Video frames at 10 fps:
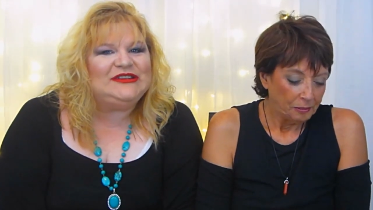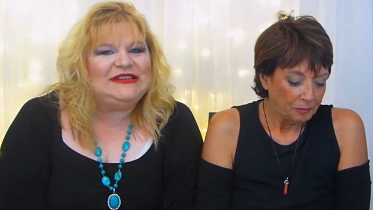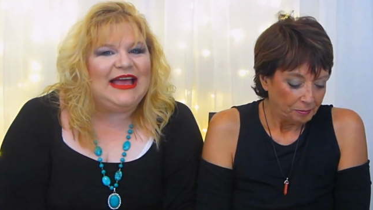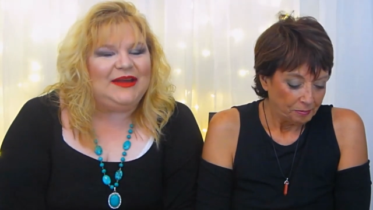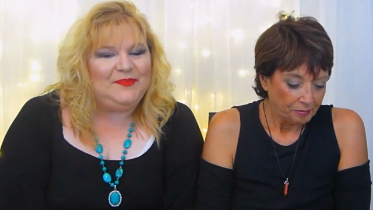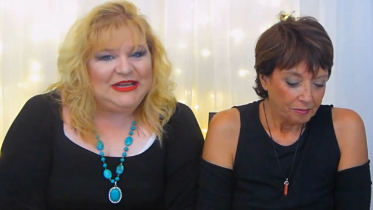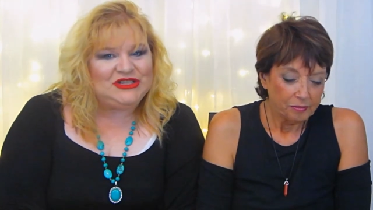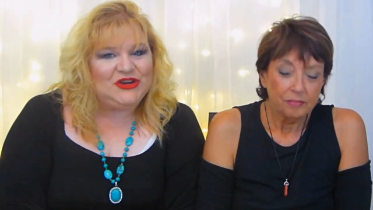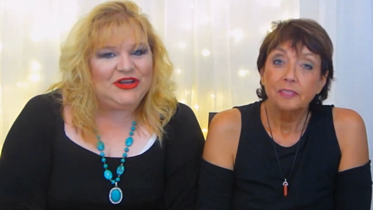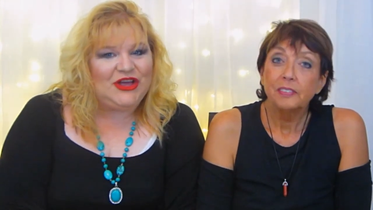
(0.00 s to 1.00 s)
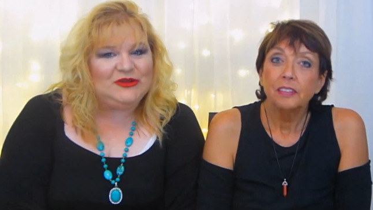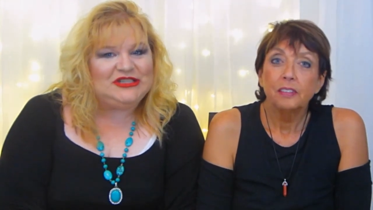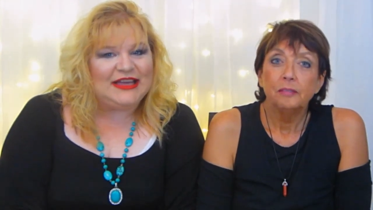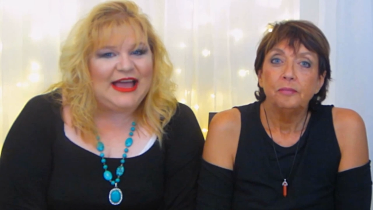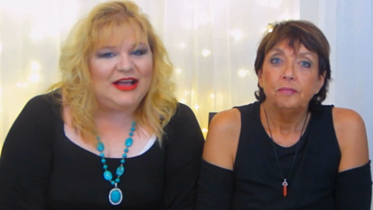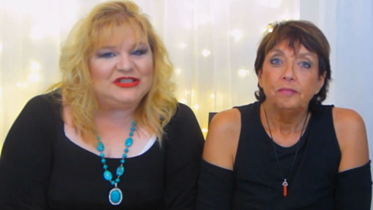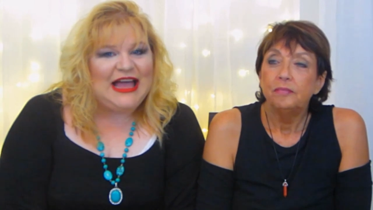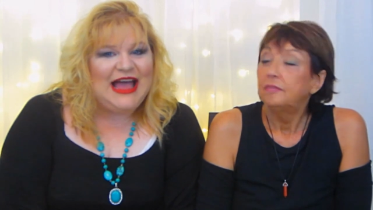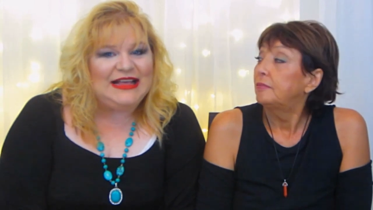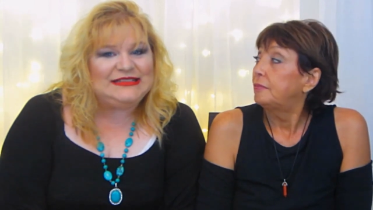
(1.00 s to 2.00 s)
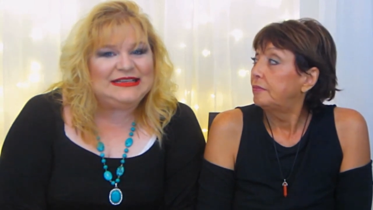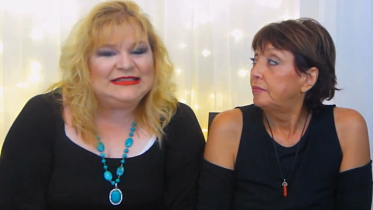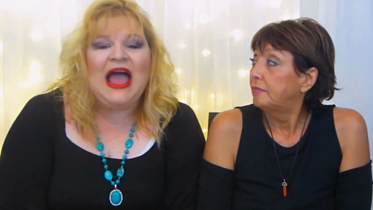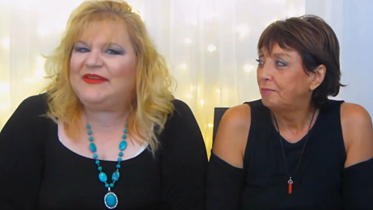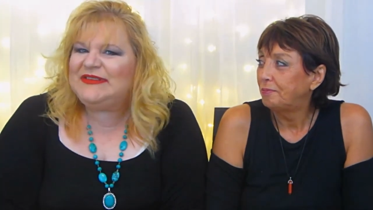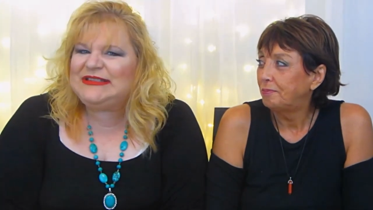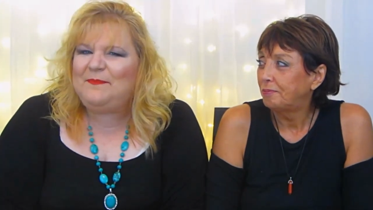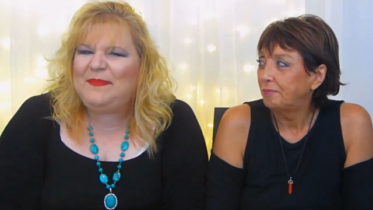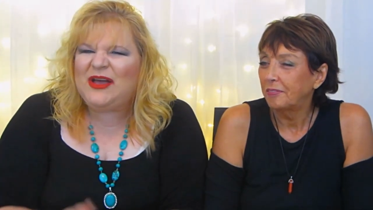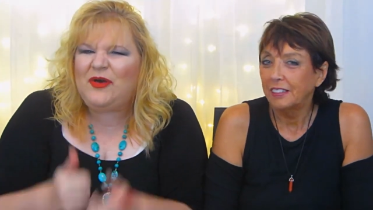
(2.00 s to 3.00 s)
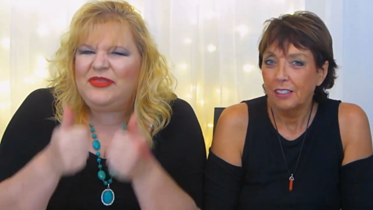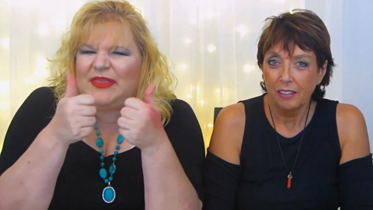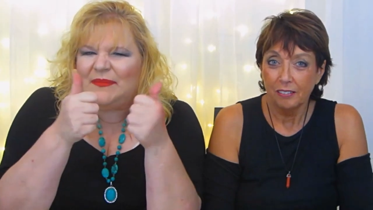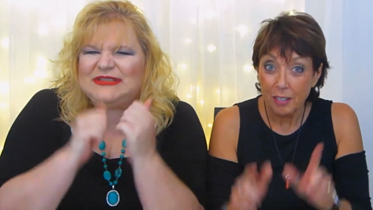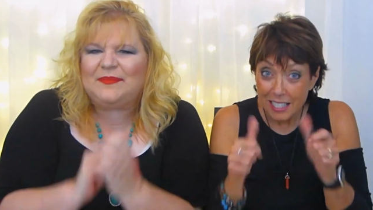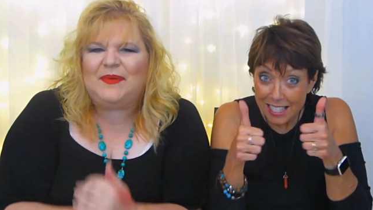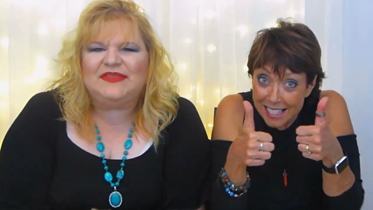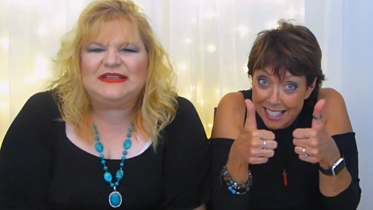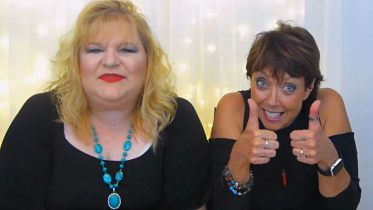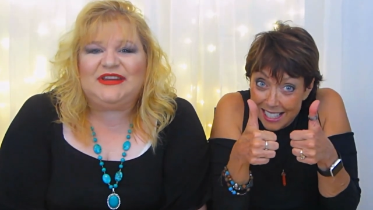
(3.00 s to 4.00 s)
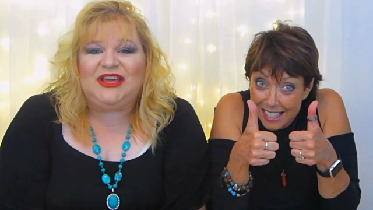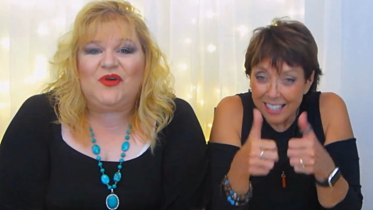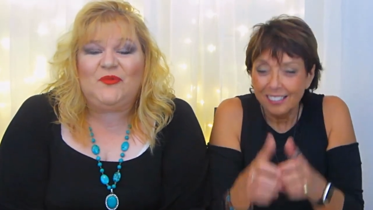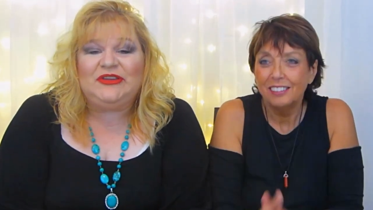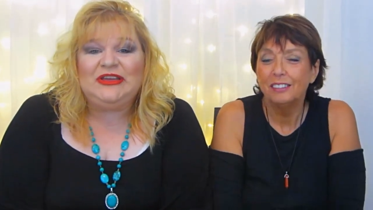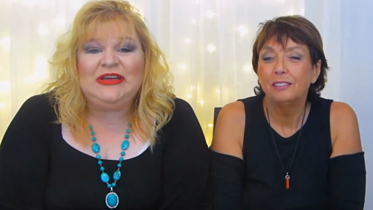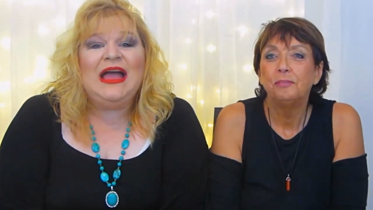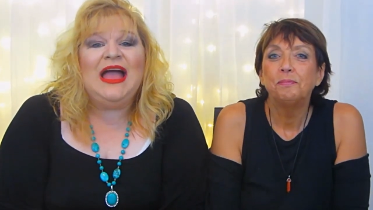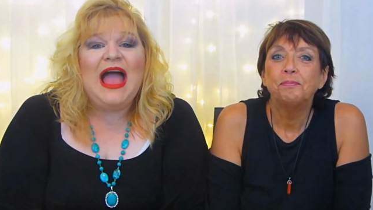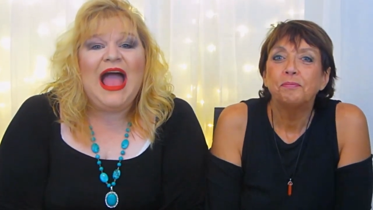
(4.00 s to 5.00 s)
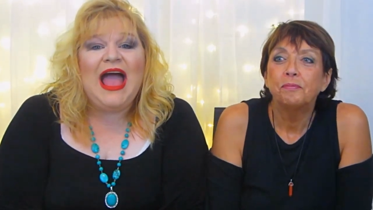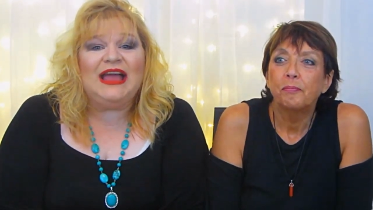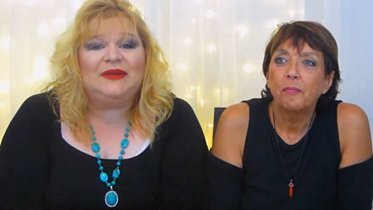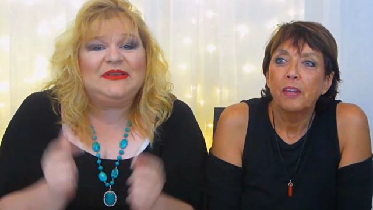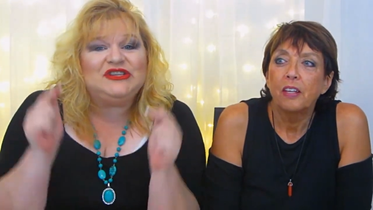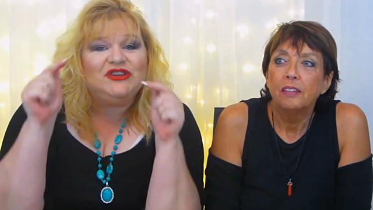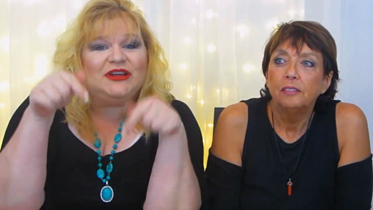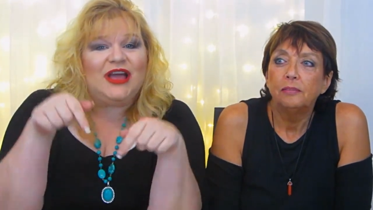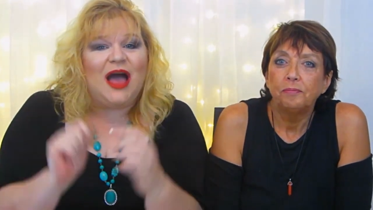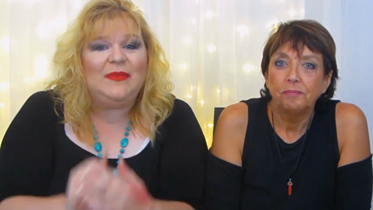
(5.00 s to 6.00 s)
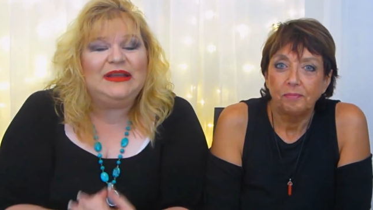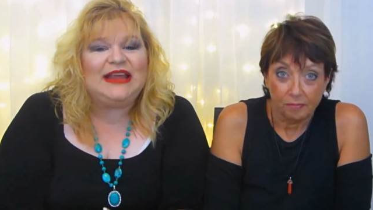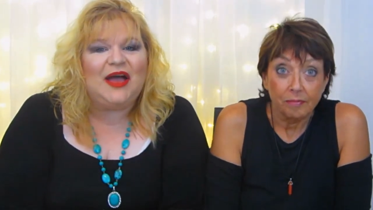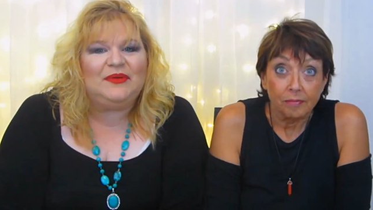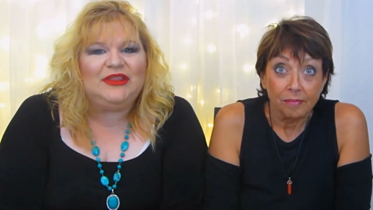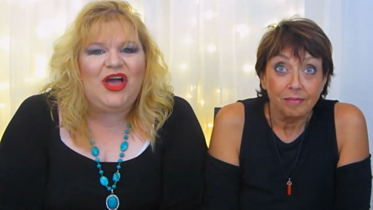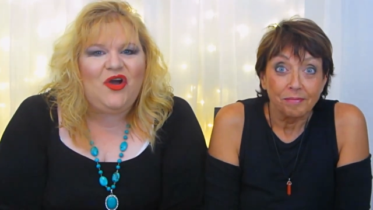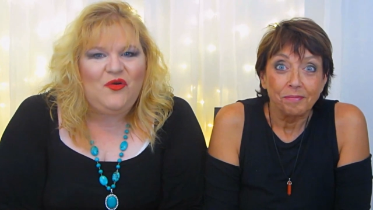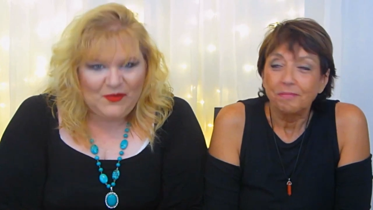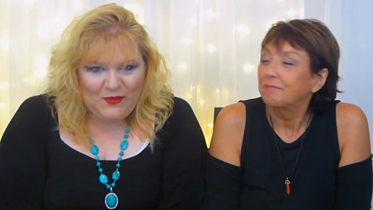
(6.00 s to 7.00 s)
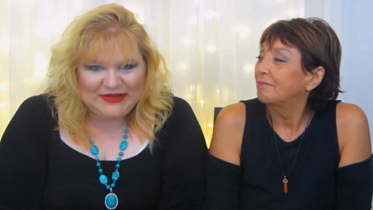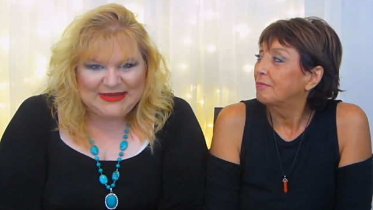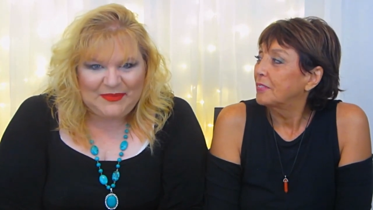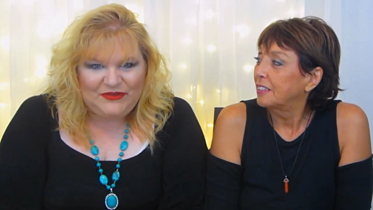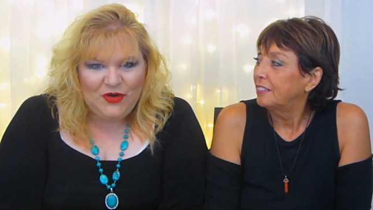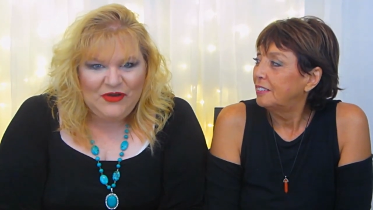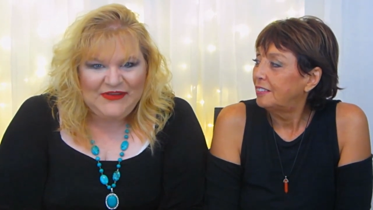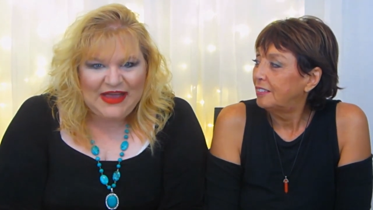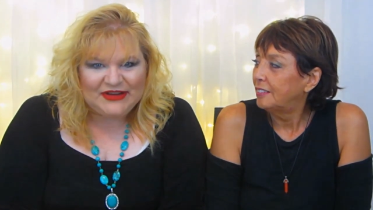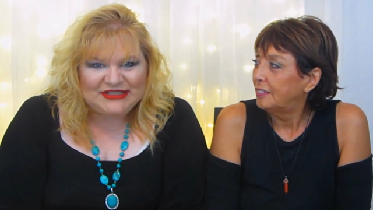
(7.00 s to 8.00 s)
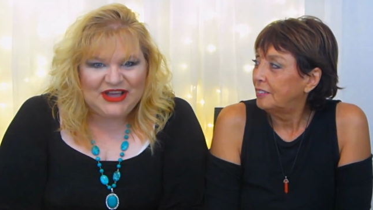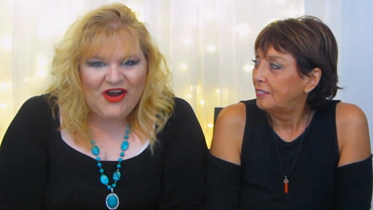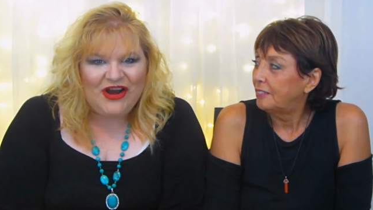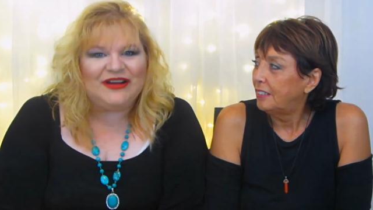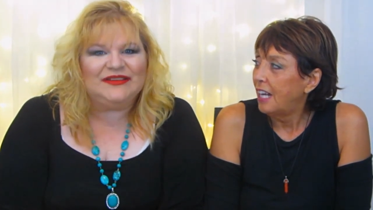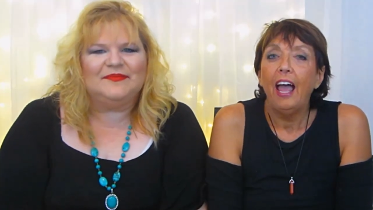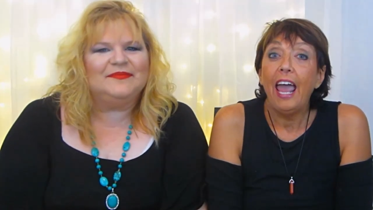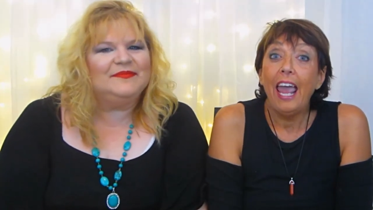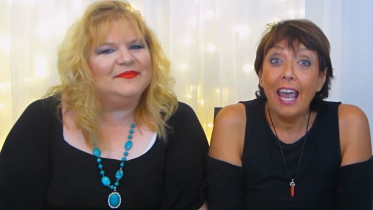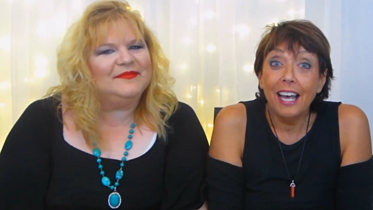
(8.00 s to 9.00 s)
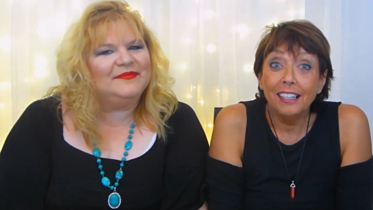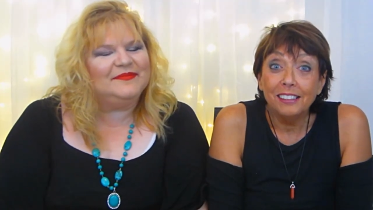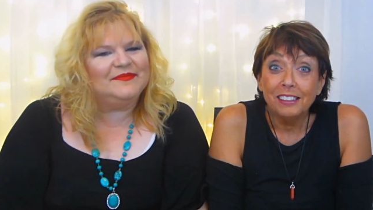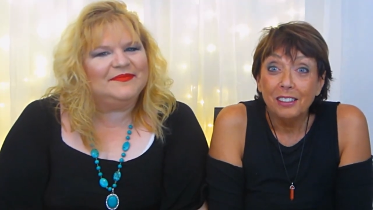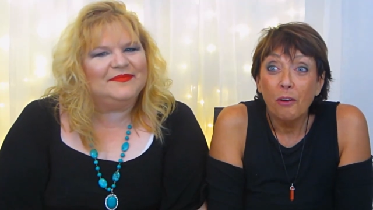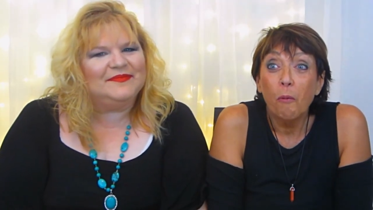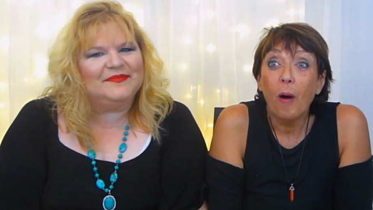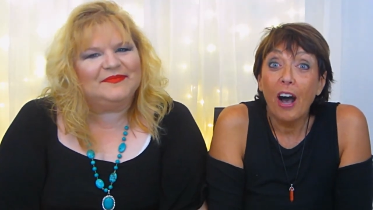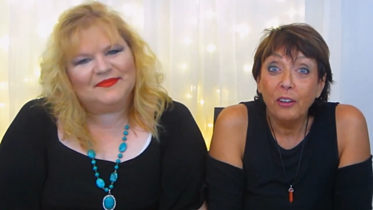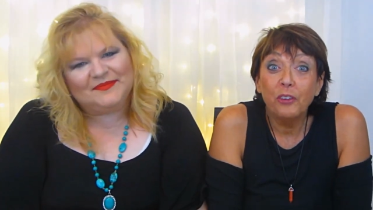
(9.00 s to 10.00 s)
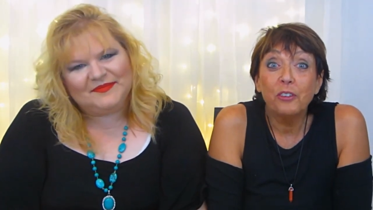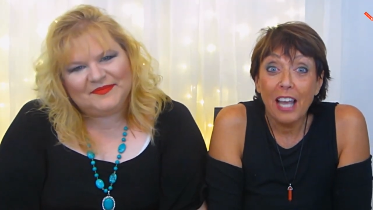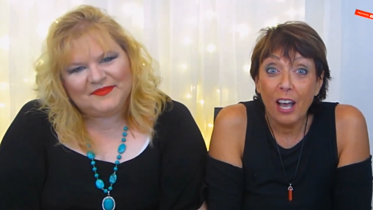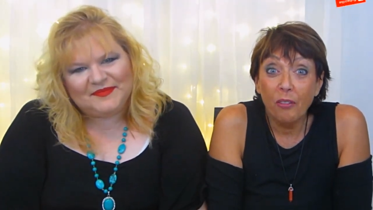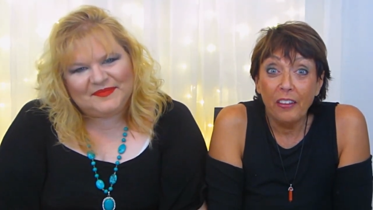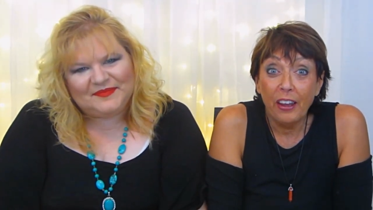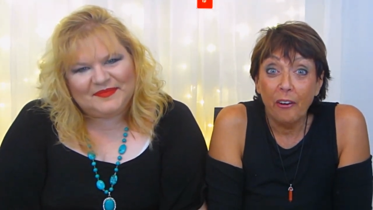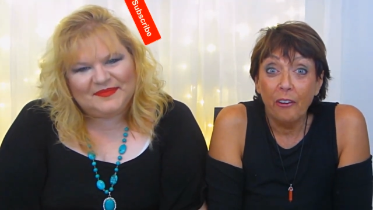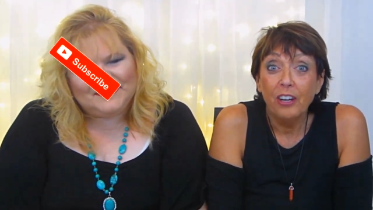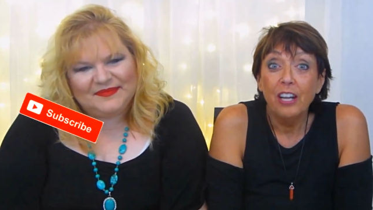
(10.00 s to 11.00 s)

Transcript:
Speaker 1: ten. Be sure to go check out Shaz's. Give us a big old thumbs up on this video, will you? And be sure to
Speaker 2: comment down below what some of your favorites are. And while you're down there,